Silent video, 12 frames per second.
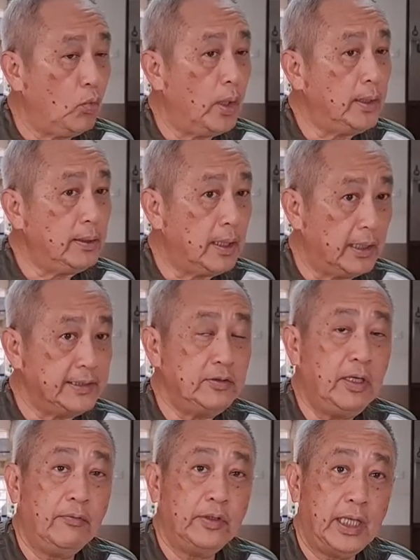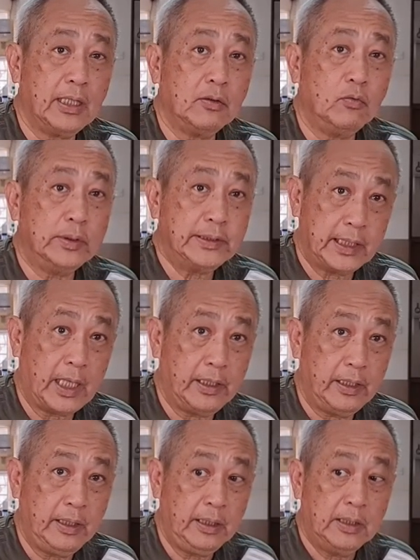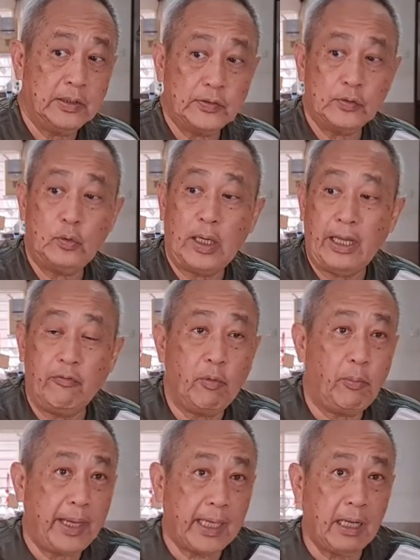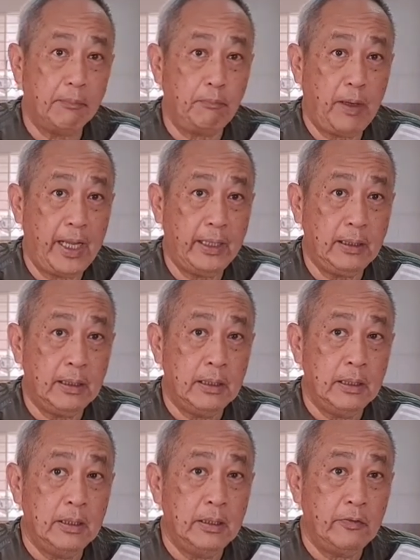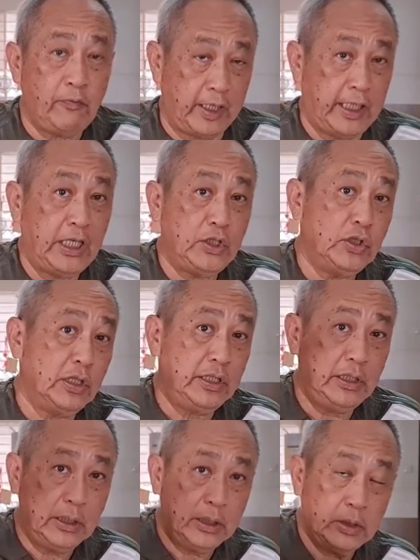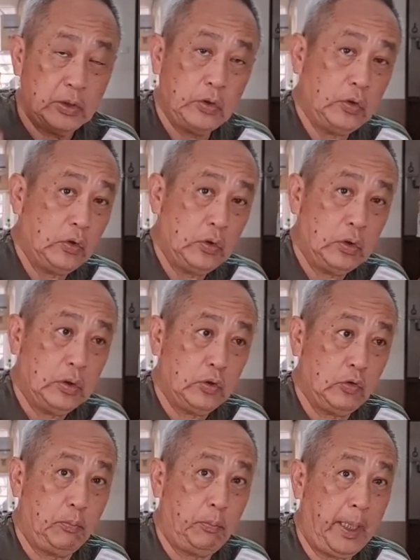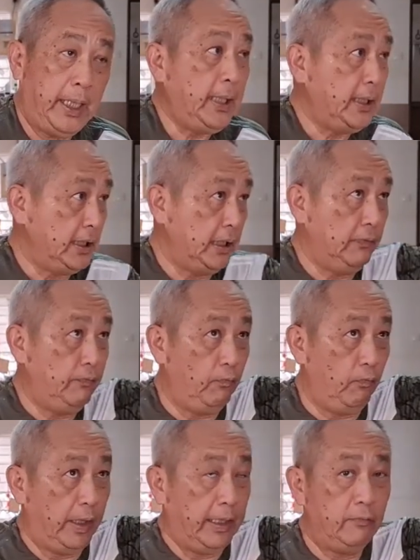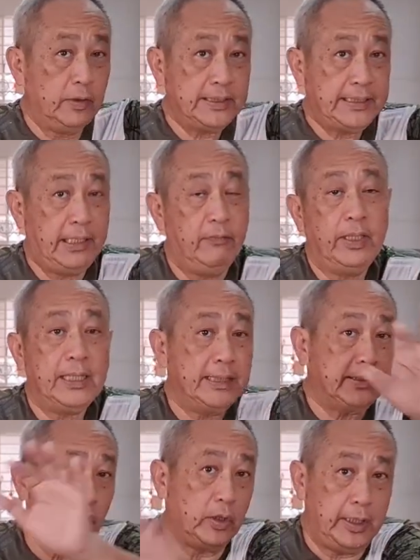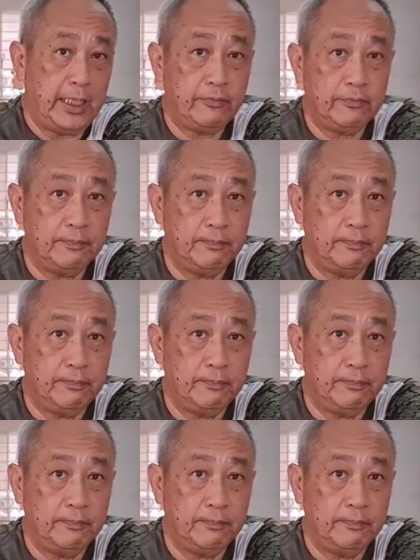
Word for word: one, I still have a younger one studying, so I have a backup plan financially to pay if whatever saving is not enough.